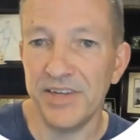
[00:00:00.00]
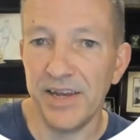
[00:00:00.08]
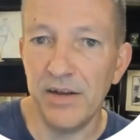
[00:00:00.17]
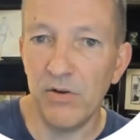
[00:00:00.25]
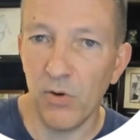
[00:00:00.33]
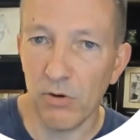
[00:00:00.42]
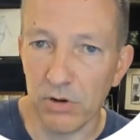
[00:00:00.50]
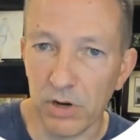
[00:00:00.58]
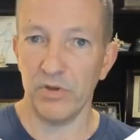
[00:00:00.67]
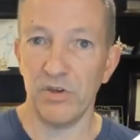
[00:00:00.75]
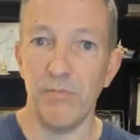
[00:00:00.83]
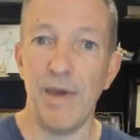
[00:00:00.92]
in order.
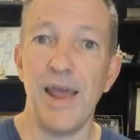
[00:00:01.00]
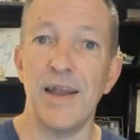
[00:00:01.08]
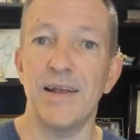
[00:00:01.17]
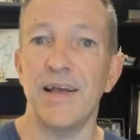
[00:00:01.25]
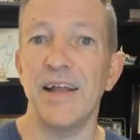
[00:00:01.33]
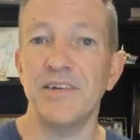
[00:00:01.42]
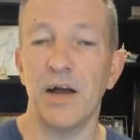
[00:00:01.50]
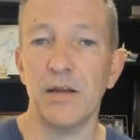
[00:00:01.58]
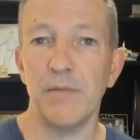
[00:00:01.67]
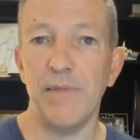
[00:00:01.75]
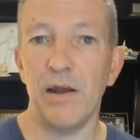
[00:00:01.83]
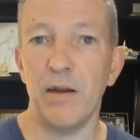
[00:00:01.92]
Command, I talked
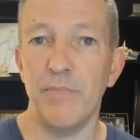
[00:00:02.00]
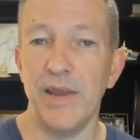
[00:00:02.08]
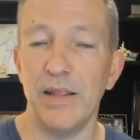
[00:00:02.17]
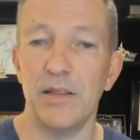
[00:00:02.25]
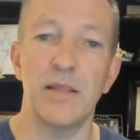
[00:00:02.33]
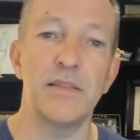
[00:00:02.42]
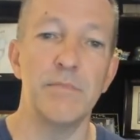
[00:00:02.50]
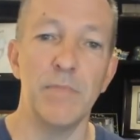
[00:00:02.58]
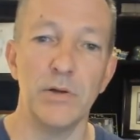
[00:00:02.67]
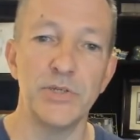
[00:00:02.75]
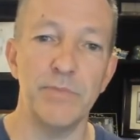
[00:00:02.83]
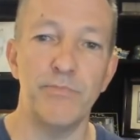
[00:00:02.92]
about it being the
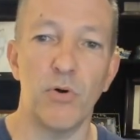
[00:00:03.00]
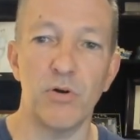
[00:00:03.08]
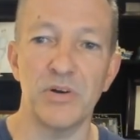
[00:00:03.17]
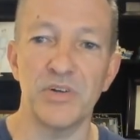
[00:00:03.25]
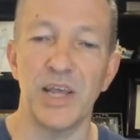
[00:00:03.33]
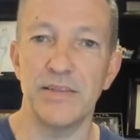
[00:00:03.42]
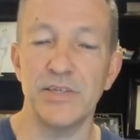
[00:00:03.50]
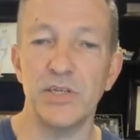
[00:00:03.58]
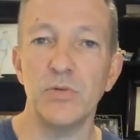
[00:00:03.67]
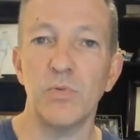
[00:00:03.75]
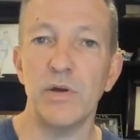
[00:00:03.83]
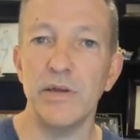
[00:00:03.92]
most important. This
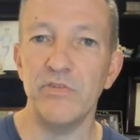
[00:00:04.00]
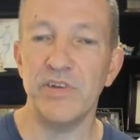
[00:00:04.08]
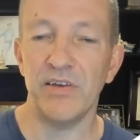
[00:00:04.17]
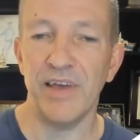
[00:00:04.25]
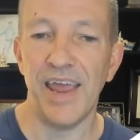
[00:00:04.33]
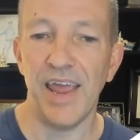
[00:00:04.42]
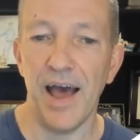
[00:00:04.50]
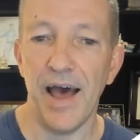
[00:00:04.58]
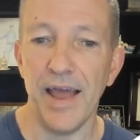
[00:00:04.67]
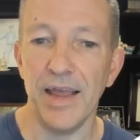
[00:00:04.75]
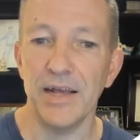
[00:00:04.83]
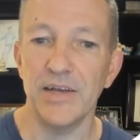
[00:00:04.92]
is where you tell
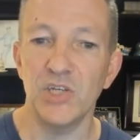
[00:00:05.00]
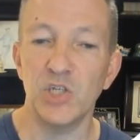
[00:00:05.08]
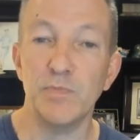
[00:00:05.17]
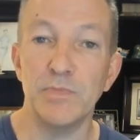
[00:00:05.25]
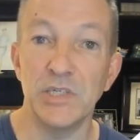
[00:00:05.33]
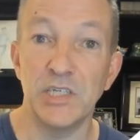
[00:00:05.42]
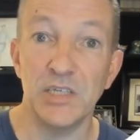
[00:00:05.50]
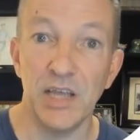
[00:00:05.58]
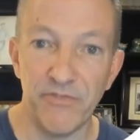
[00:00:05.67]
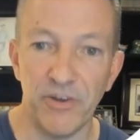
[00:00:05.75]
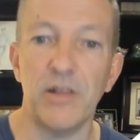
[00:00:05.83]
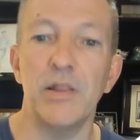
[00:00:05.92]
AI
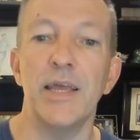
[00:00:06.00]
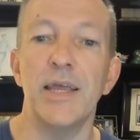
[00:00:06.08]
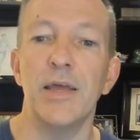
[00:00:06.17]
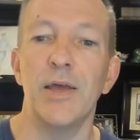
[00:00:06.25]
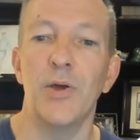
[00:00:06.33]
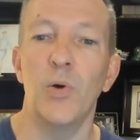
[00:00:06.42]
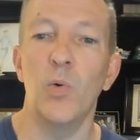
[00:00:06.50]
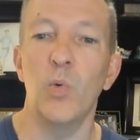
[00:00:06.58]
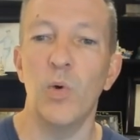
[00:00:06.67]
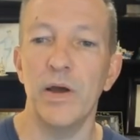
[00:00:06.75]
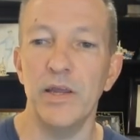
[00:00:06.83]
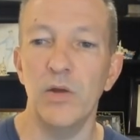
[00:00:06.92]
specifically
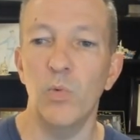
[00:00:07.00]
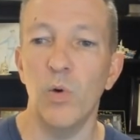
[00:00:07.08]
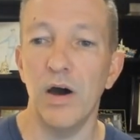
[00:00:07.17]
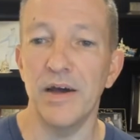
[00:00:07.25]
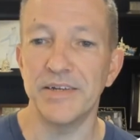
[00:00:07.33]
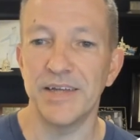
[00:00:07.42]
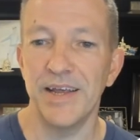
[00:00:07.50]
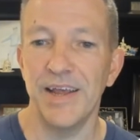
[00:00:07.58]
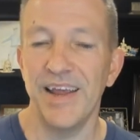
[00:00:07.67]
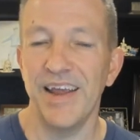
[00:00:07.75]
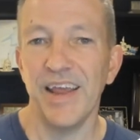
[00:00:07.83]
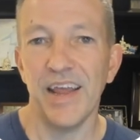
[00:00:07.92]
what you want
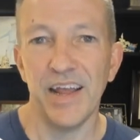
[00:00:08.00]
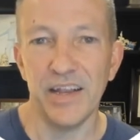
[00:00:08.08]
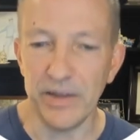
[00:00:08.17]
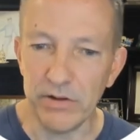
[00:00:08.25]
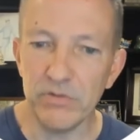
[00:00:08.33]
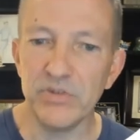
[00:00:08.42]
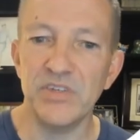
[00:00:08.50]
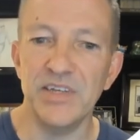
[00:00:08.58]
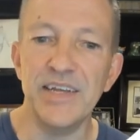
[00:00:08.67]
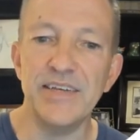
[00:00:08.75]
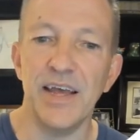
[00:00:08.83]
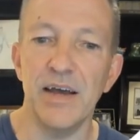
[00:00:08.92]
and use
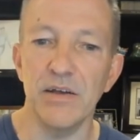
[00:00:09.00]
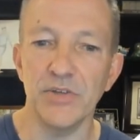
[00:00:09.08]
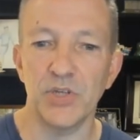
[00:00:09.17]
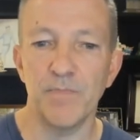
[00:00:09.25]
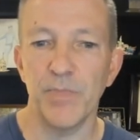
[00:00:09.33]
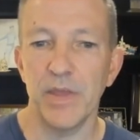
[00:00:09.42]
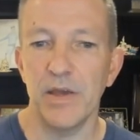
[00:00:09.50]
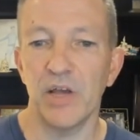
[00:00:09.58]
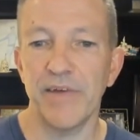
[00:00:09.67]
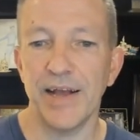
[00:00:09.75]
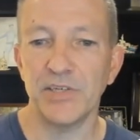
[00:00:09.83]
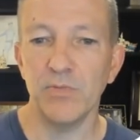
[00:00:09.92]
details.
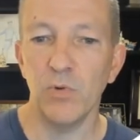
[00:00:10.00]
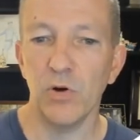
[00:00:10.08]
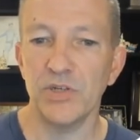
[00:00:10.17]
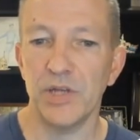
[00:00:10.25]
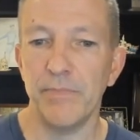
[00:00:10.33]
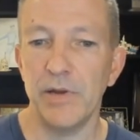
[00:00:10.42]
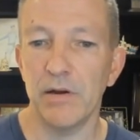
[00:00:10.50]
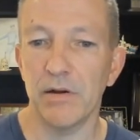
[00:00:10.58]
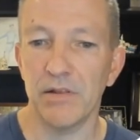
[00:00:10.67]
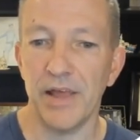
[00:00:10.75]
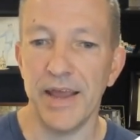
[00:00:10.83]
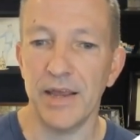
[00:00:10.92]
I've got some words up here
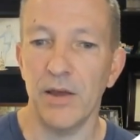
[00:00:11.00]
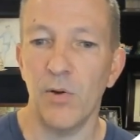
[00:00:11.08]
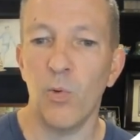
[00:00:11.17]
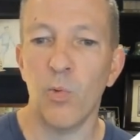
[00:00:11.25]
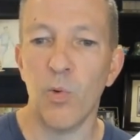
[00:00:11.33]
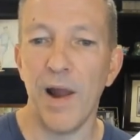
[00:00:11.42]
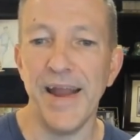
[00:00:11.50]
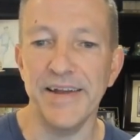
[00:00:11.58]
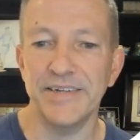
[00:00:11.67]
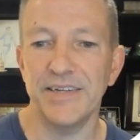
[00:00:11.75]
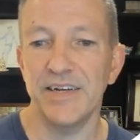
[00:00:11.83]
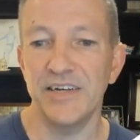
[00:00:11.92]
like
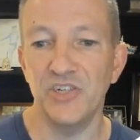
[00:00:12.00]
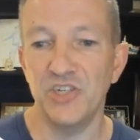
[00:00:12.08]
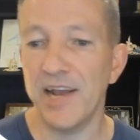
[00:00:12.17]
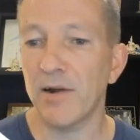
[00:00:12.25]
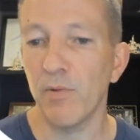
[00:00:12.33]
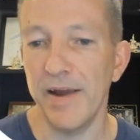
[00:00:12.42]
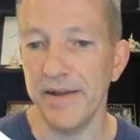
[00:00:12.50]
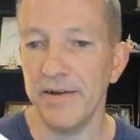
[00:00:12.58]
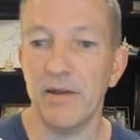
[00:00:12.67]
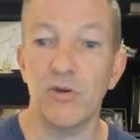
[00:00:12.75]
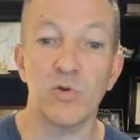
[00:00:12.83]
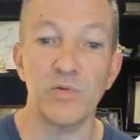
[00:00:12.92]
write, generate,
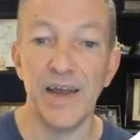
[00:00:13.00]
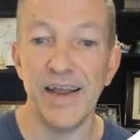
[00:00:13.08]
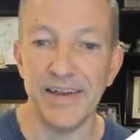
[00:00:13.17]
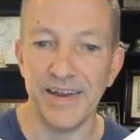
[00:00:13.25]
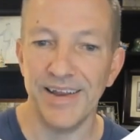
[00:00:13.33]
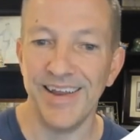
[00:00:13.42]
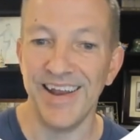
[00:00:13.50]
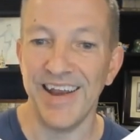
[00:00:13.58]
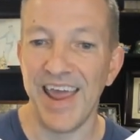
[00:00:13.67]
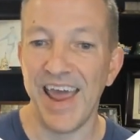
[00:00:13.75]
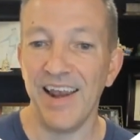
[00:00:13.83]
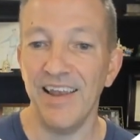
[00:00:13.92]
create, and
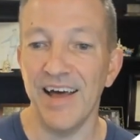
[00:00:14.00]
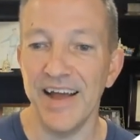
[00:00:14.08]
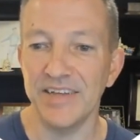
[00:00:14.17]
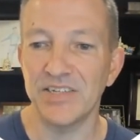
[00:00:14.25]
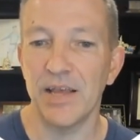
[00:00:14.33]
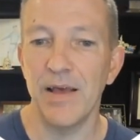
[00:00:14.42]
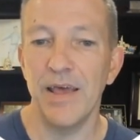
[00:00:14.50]
analyze.